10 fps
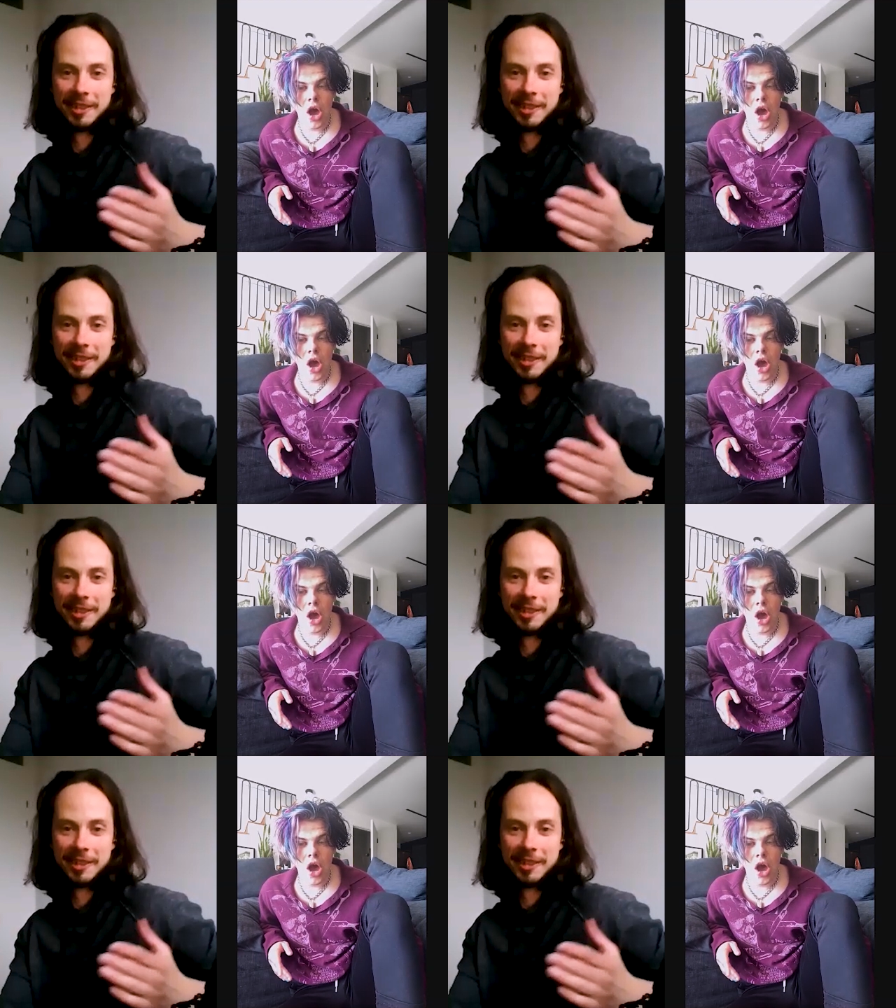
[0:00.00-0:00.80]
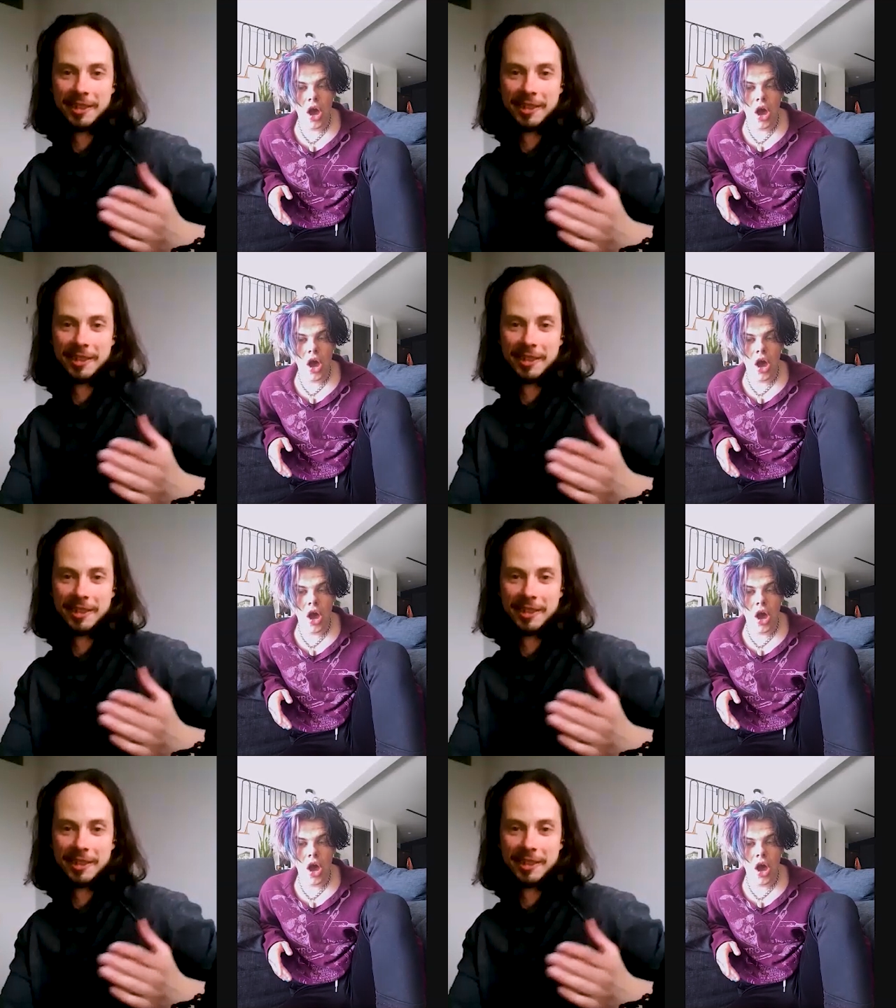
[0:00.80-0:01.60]
Speaker 1: 120
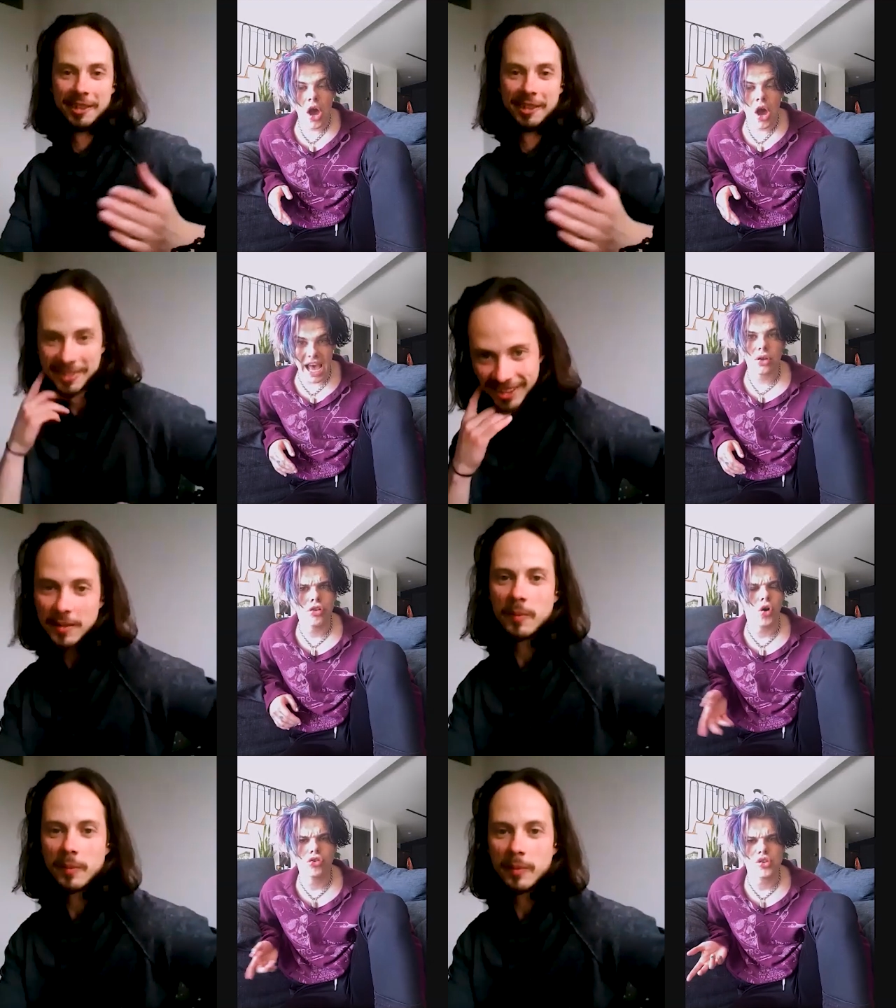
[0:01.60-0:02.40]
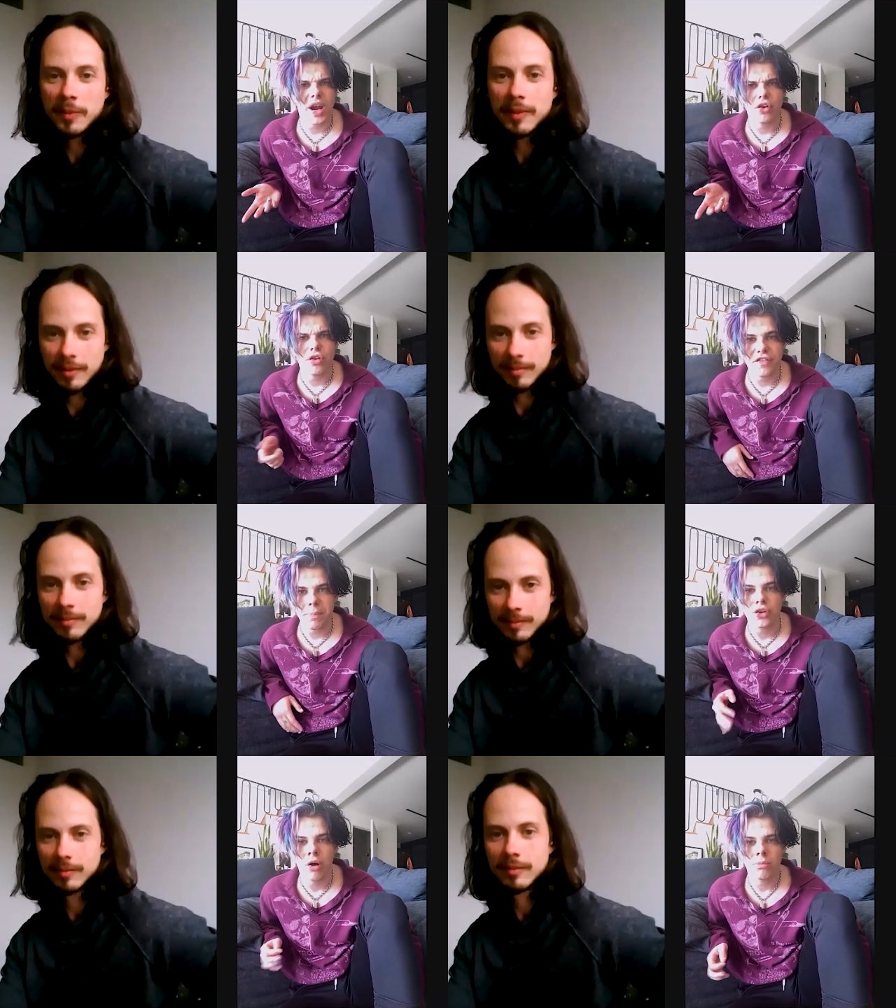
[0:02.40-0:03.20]
150 people turned up
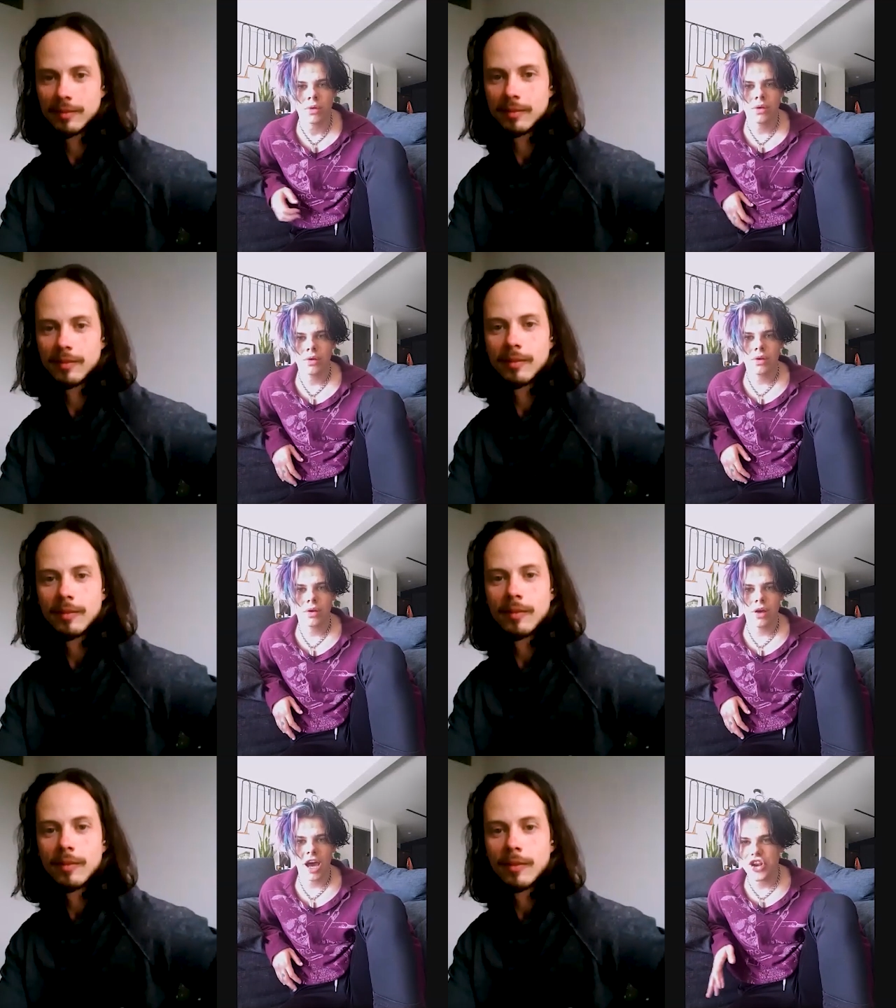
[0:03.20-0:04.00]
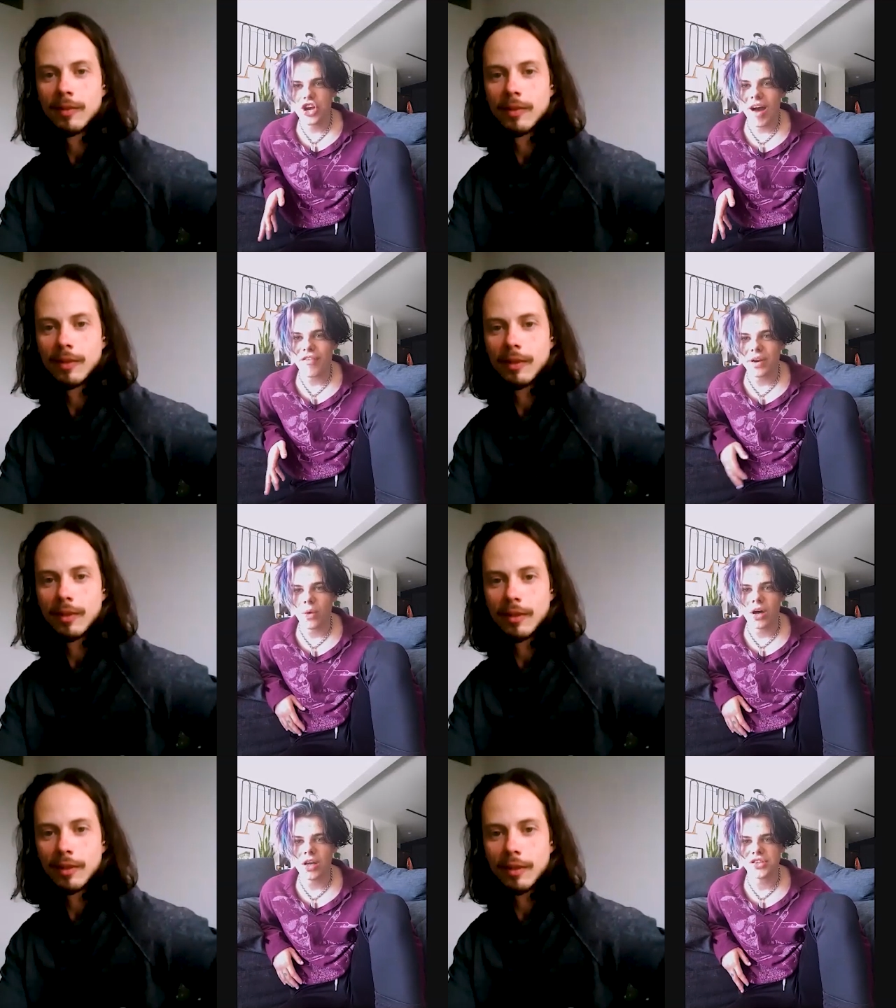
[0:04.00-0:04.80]
and they knew every
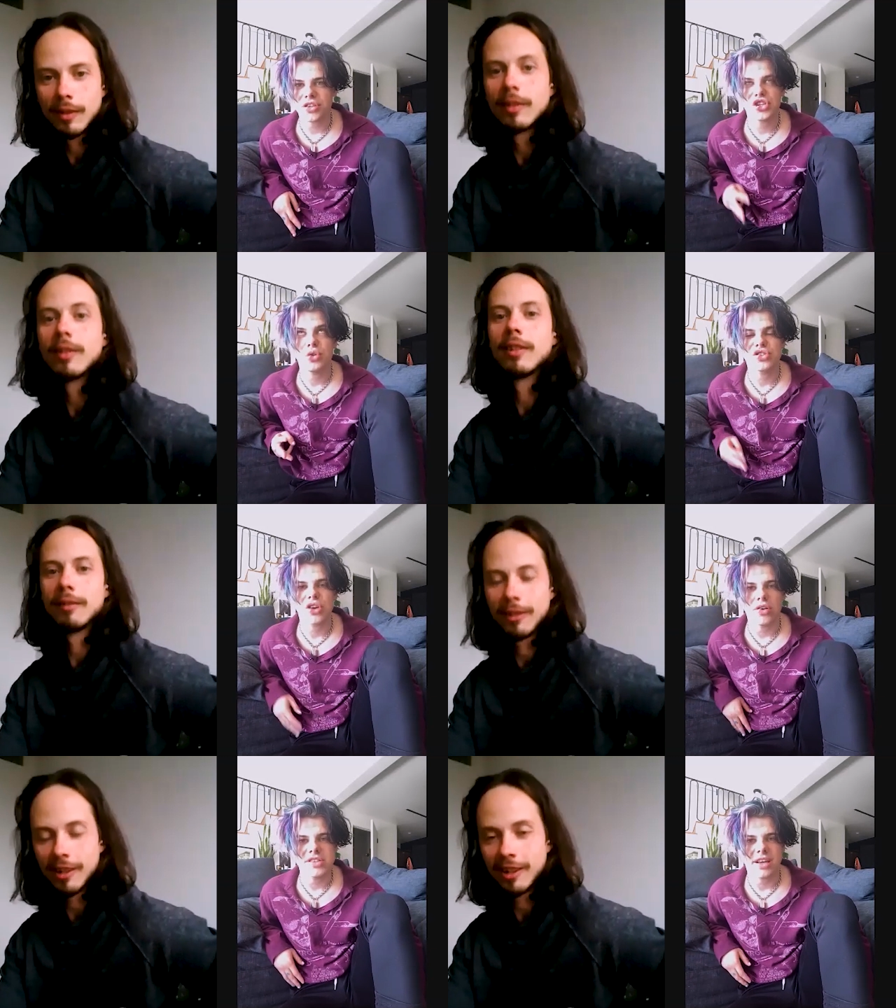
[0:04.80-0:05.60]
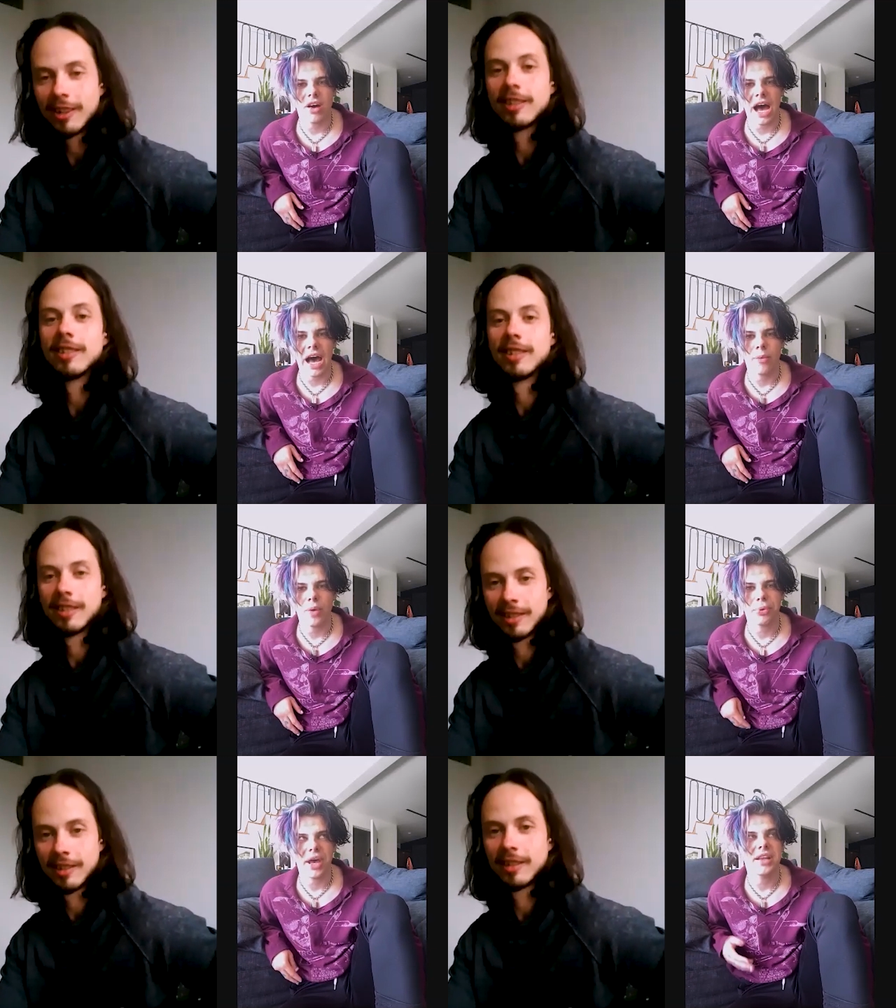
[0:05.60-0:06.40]
word to two songs yeah. I got out. We
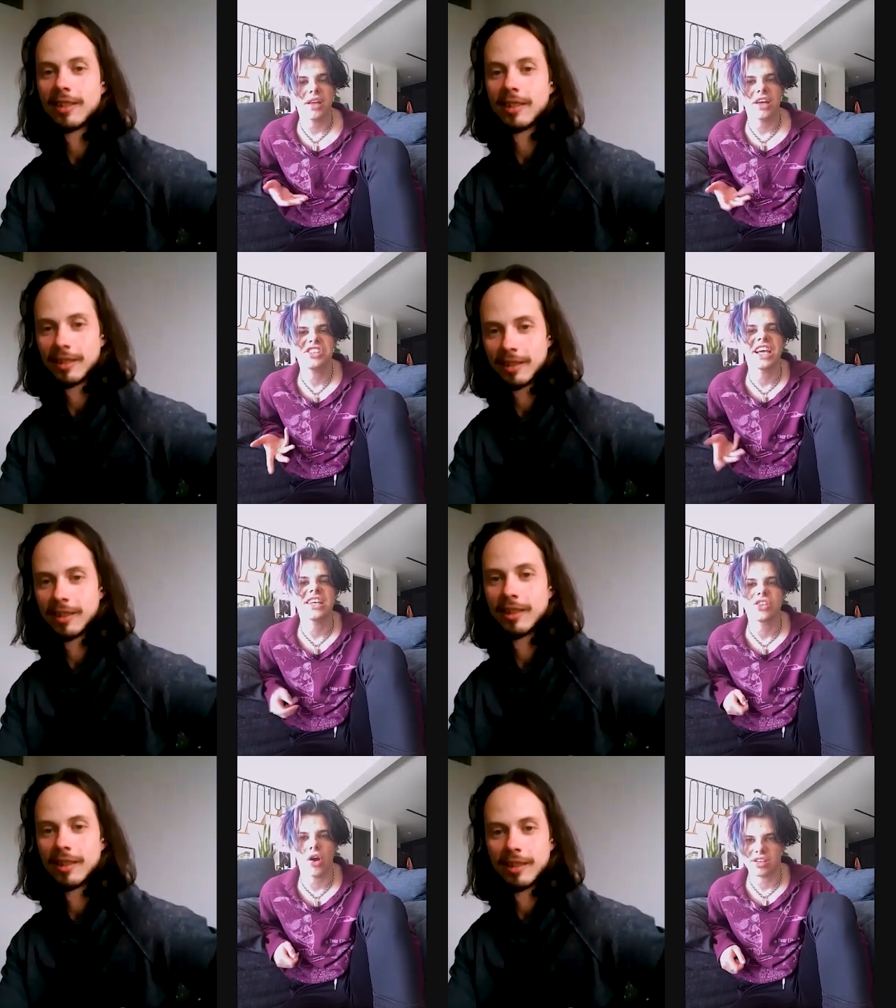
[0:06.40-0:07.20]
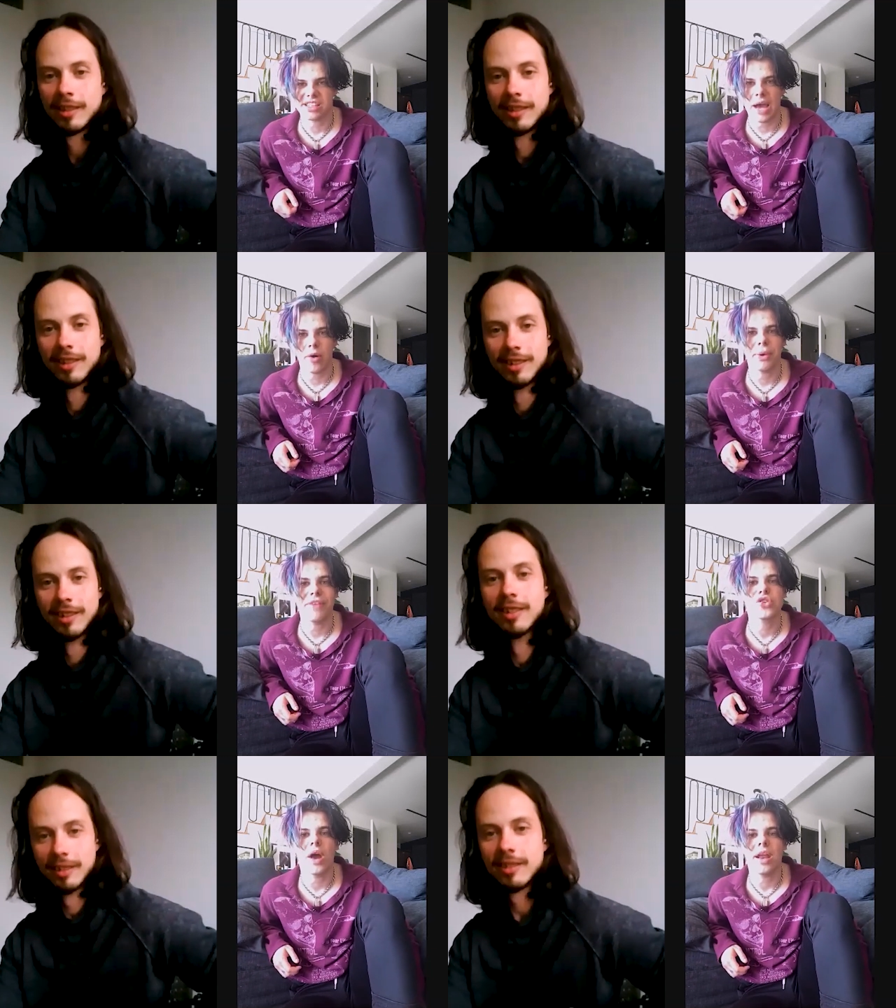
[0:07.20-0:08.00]
played a six song set. We
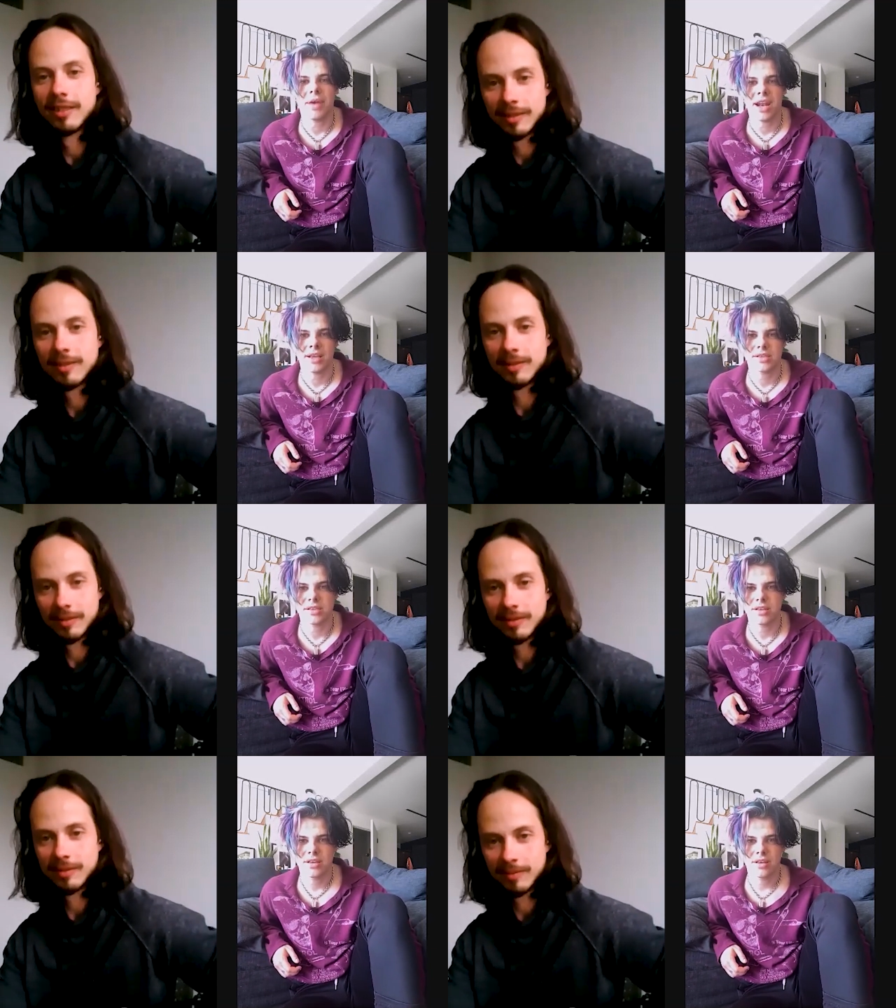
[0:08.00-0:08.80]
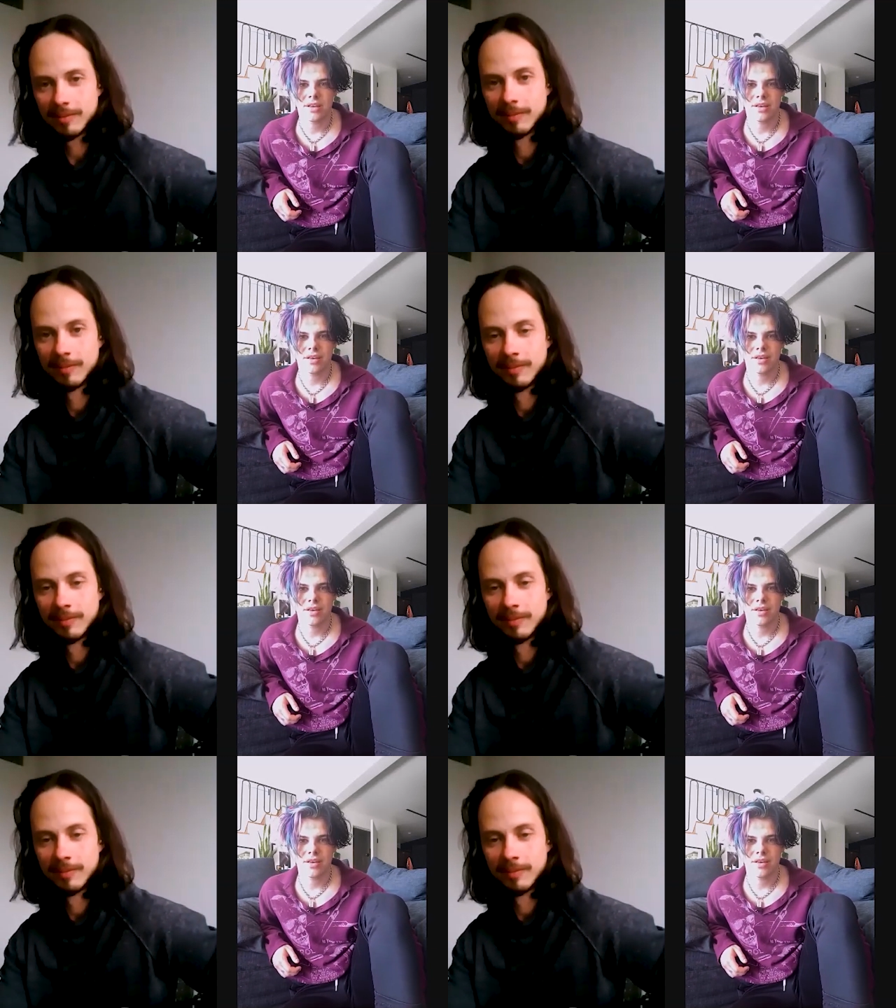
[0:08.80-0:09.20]
played for 20 minutes. Hmm